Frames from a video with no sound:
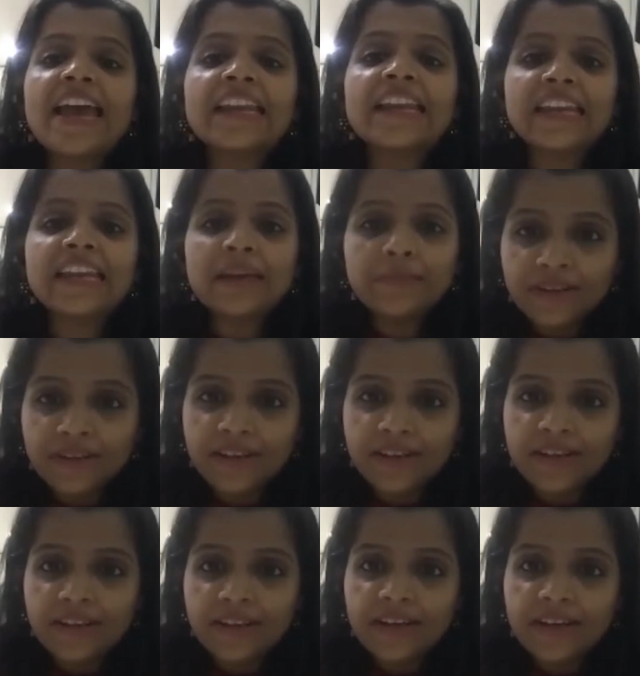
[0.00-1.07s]
enable
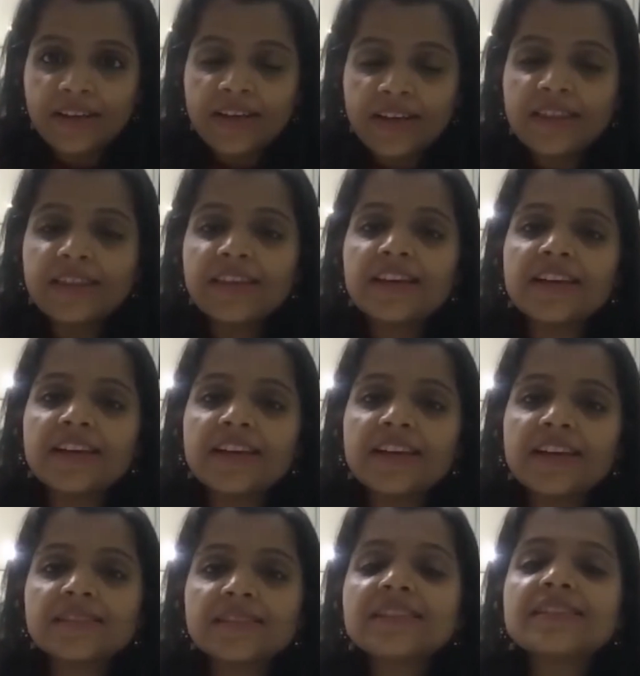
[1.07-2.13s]
the
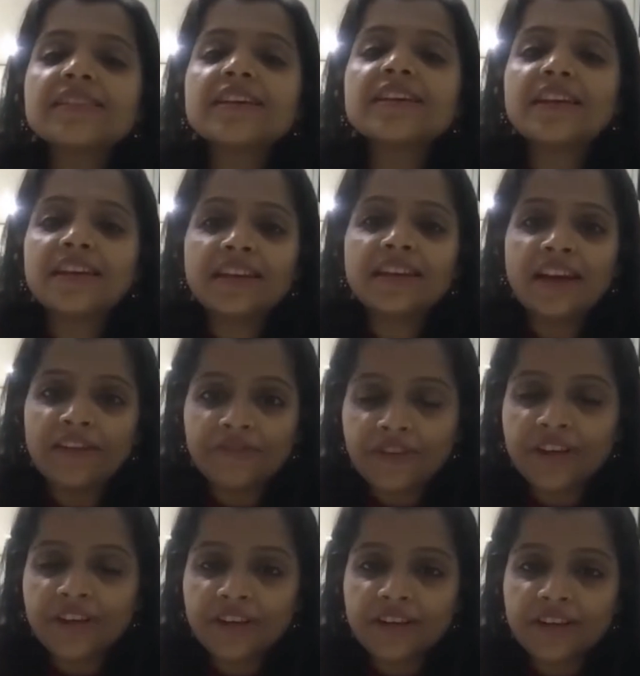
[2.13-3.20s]
SMEs in
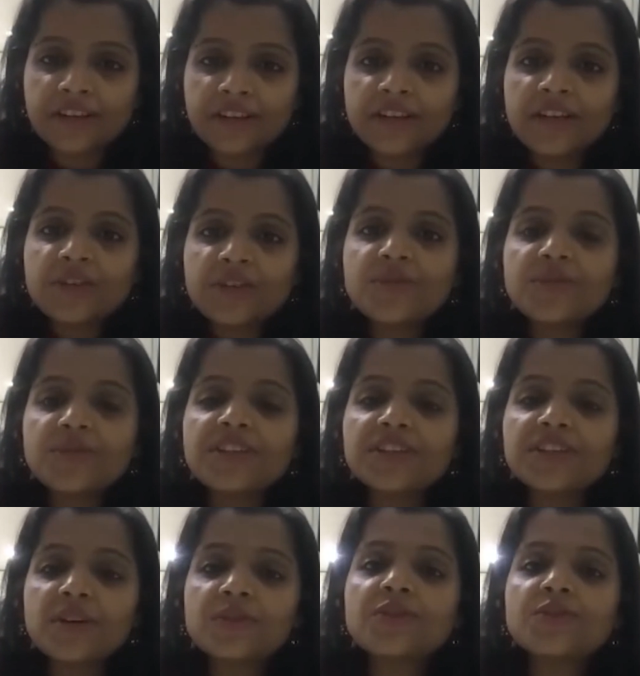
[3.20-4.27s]
Africa to
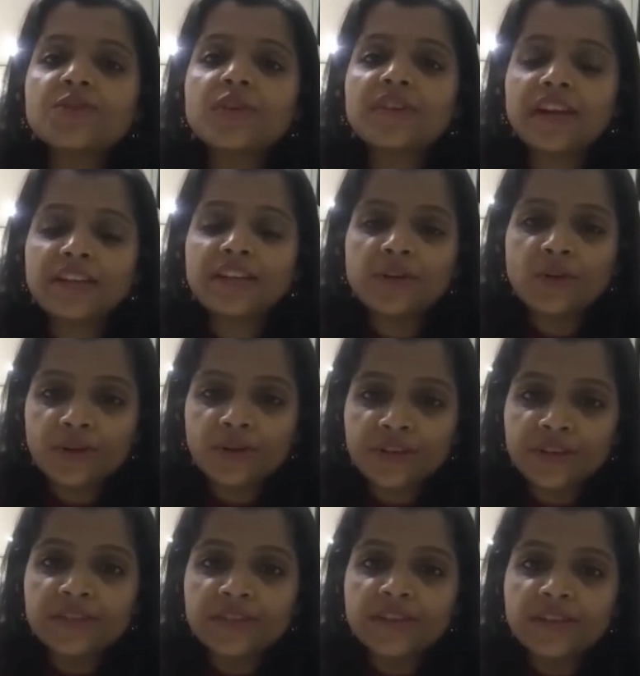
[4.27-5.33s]
reach out to a wider
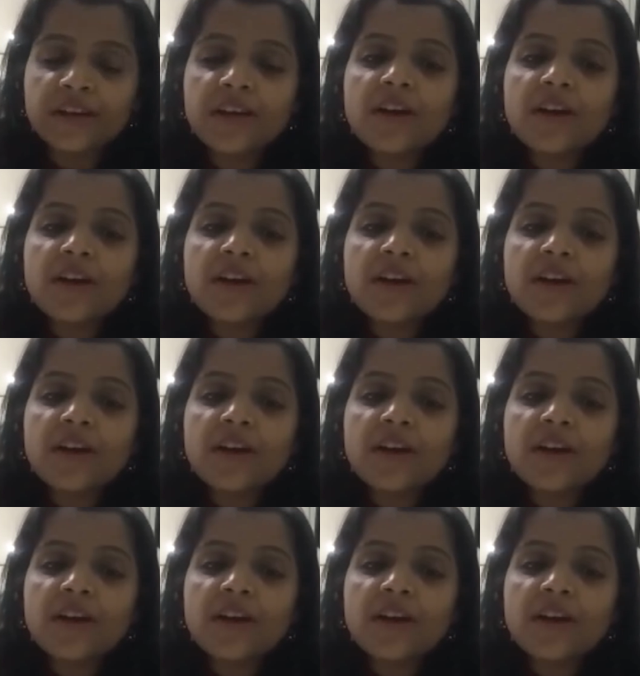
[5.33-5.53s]
audience